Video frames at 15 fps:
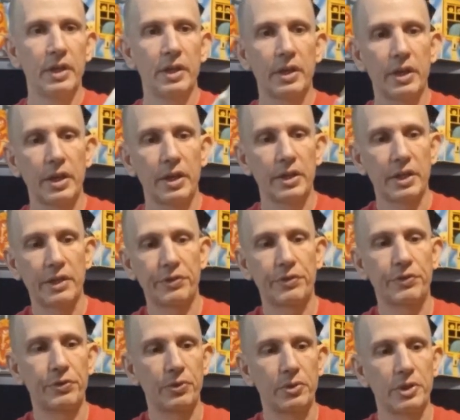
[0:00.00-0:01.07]
and he has
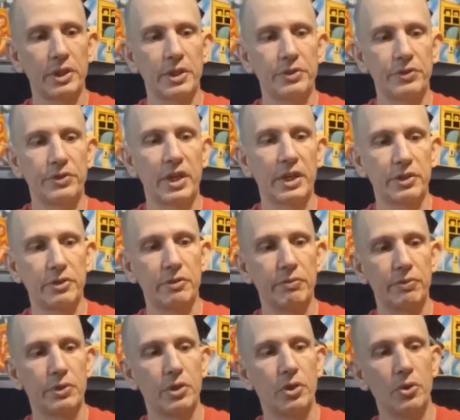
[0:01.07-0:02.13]
his little
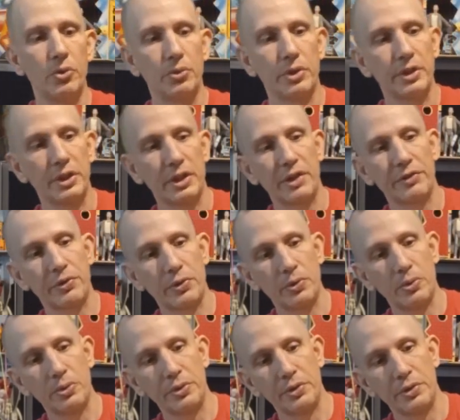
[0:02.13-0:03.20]
detective coat, and then he has a
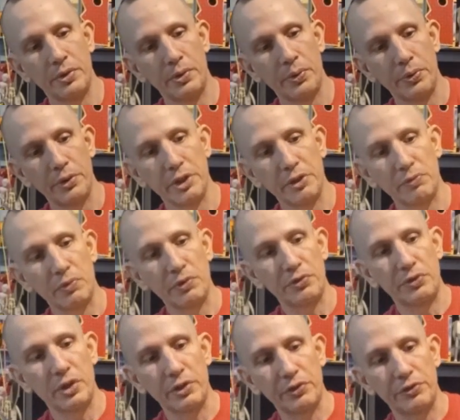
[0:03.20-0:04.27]
little thing for his
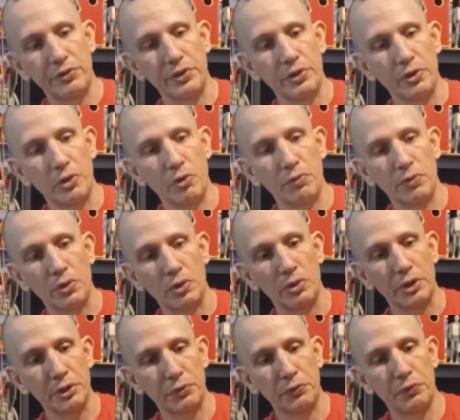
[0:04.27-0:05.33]
tuxedo for
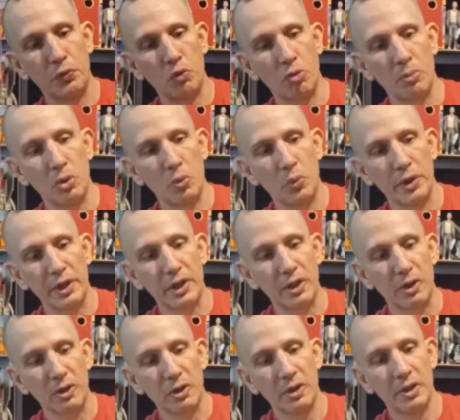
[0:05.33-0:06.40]
like formal
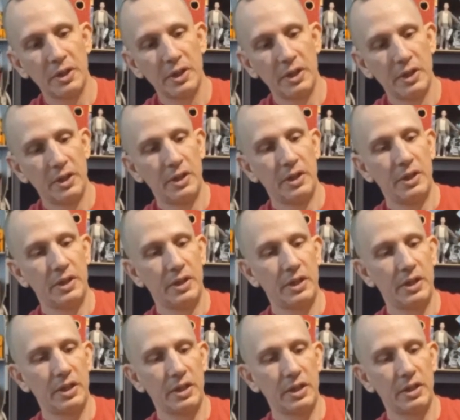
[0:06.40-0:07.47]
wear.
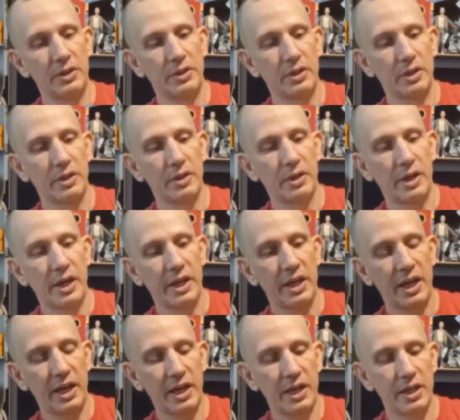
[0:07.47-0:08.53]
And I
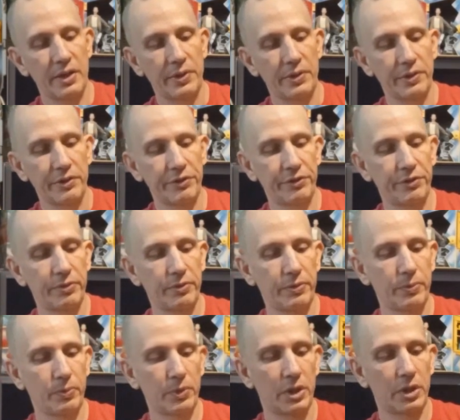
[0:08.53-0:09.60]
had this
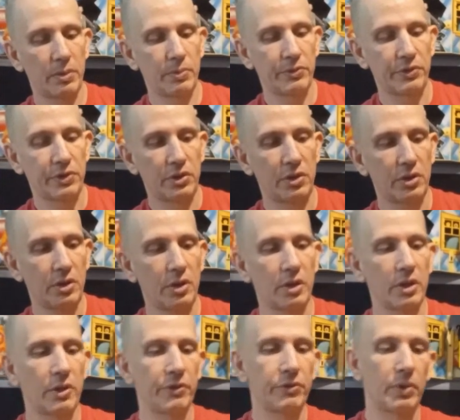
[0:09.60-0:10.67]
when I was a kid, and
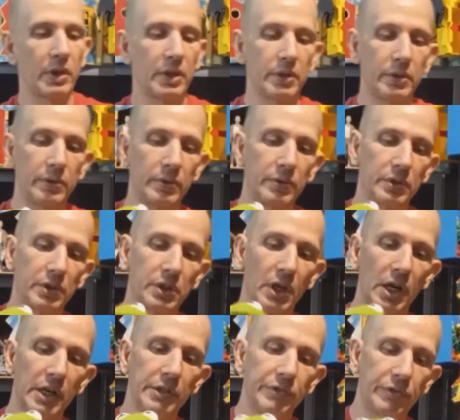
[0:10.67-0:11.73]
I also had
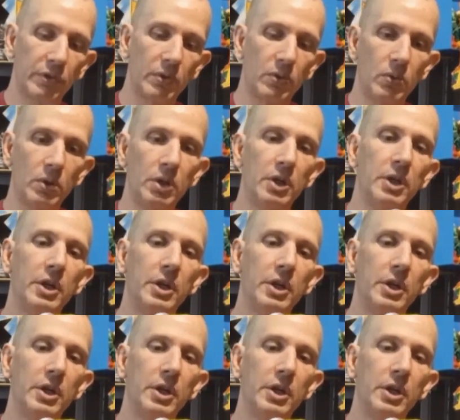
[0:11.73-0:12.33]
Gonzo,